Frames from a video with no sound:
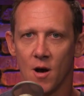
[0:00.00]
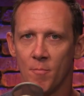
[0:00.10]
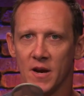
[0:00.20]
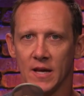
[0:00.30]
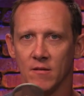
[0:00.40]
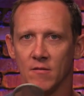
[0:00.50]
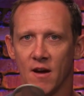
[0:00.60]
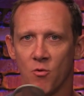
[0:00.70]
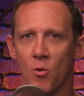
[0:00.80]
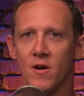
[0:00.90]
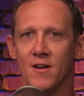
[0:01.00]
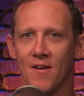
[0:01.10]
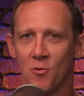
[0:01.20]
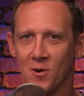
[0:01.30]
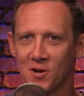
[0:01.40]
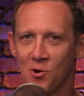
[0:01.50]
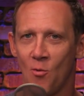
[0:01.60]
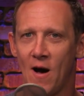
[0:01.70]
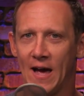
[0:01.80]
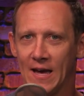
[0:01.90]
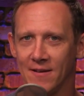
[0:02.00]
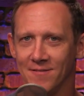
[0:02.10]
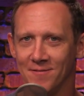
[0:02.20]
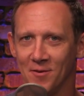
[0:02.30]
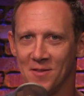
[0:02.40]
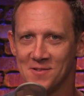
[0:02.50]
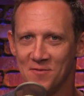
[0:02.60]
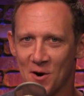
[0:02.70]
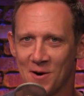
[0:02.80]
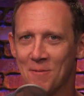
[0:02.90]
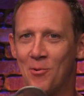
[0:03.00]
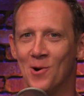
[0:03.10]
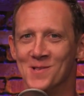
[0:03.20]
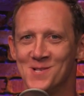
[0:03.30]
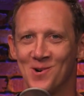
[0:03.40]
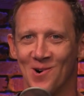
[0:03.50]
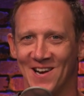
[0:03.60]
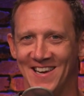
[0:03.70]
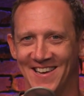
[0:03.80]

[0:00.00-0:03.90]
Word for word: company, everyone, everyone to Kauai for this very important story.